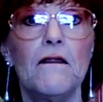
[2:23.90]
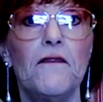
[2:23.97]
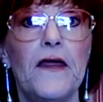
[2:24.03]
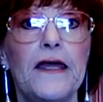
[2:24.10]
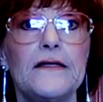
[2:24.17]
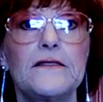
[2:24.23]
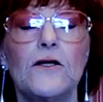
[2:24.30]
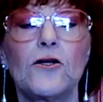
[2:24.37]

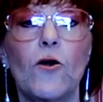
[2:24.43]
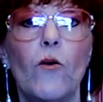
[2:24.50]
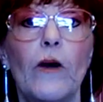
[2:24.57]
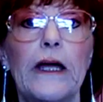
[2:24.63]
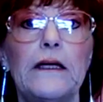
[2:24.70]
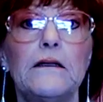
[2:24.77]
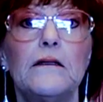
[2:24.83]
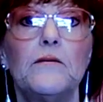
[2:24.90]
things are
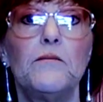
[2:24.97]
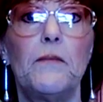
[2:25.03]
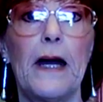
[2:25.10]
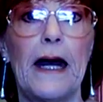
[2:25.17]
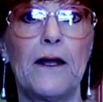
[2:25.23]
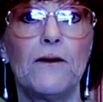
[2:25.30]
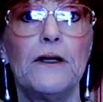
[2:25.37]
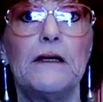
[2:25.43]
going
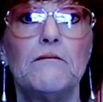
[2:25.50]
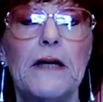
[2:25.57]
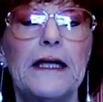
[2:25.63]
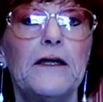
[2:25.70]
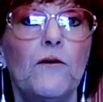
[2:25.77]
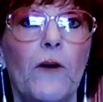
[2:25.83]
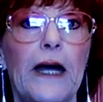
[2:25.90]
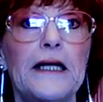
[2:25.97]
better in
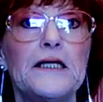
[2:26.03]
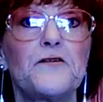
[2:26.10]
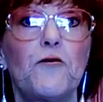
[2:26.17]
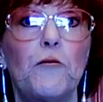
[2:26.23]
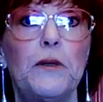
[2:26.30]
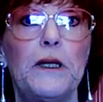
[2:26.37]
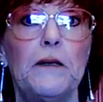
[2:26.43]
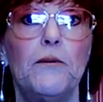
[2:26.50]
many ways
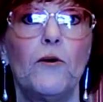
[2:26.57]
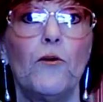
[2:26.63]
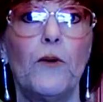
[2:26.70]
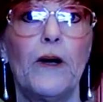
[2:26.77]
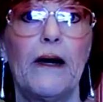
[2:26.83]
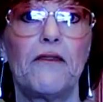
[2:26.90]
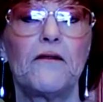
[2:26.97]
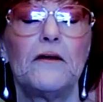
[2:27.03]
for people
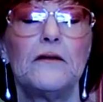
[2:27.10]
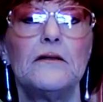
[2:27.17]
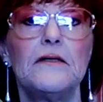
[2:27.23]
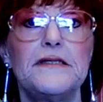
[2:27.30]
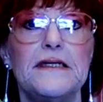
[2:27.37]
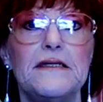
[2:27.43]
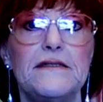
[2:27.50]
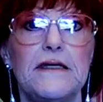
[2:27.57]
with
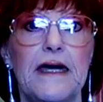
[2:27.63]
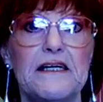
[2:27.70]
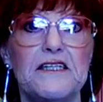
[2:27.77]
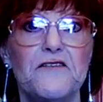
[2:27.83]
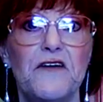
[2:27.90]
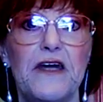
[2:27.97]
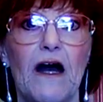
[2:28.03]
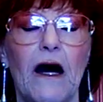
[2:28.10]

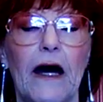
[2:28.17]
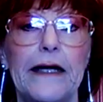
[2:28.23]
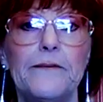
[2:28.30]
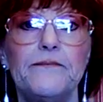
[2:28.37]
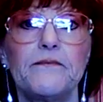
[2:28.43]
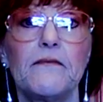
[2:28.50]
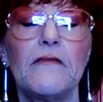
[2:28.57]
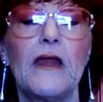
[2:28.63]
CCSVI,
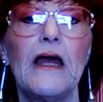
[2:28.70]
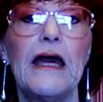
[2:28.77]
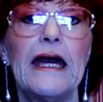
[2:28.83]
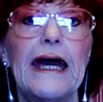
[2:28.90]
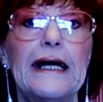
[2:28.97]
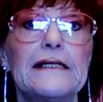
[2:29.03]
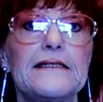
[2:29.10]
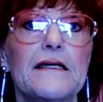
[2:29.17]

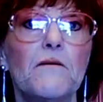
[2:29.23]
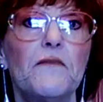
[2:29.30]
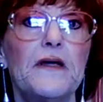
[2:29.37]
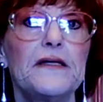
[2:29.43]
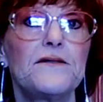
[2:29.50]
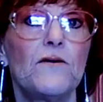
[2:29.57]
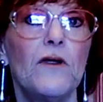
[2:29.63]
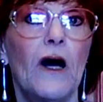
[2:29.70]
and some
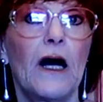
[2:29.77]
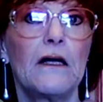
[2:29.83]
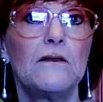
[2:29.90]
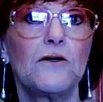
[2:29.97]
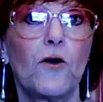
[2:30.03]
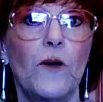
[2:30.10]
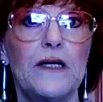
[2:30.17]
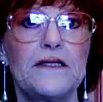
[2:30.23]
things are not
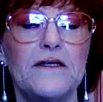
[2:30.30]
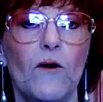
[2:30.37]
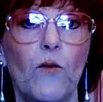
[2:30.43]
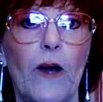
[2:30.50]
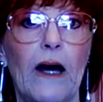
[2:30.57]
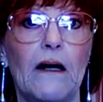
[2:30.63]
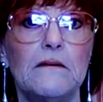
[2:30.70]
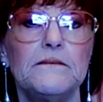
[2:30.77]
going so
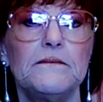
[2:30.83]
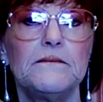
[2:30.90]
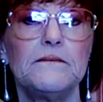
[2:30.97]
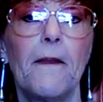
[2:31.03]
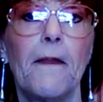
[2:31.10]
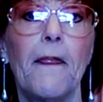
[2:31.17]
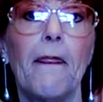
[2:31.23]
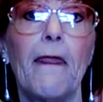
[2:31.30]
well.
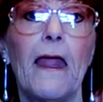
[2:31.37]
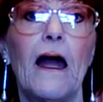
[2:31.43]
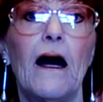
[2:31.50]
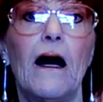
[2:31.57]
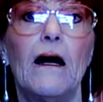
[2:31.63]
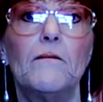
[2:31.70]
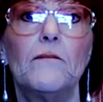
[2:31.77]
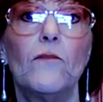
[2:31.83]

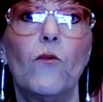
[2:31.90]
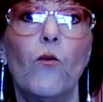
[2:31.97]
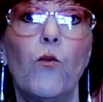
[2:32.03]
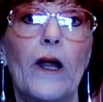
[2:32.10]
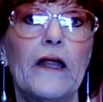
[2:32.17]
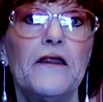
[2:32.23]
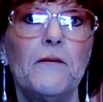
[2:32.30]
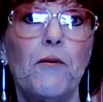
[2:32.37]

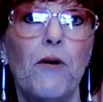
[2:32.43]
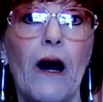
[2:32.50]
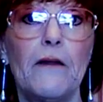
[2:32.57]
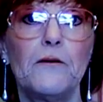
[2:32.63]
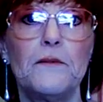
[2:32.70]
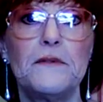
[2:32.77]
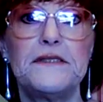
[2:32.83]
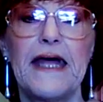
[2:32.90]
One of the
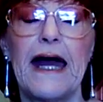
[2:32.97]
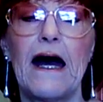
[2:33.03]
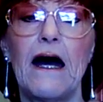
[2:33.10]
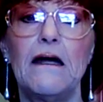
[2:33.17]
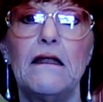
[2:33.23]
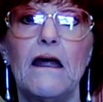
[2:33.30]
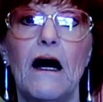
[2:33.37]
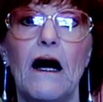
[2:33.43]
problems
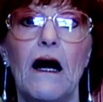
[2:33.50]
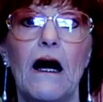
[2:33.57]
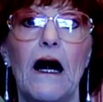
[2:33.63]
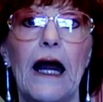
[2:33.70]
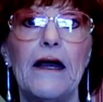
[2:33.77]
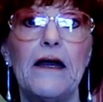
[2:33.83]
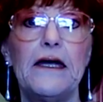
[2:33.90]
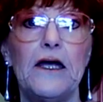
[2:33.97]
that
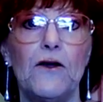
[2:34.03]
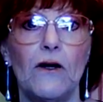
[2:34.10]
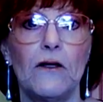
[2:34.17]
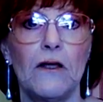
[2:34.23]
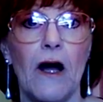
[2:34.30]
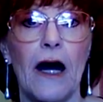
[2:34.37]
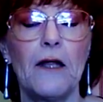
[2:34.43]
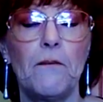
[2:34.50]
I hear a
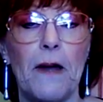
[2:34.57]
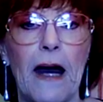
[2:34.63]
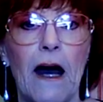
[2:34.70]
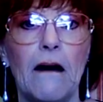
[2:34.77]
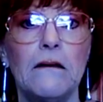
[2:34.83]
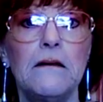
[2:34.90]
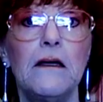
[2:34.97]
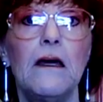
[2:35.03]
lot
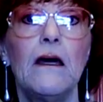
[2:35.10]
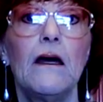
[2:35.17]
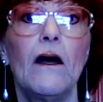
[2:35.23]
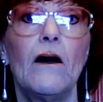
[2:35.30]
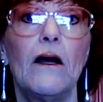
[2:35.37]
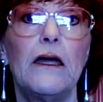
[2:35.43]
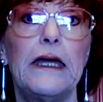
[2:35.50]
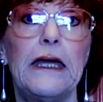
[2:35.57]
about
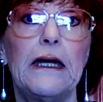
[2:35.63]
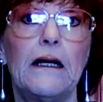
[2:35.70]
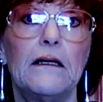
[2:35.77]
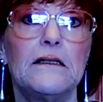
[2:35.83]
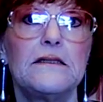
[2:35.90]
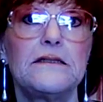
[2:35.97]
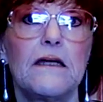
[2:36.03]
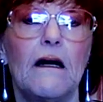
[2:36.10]
is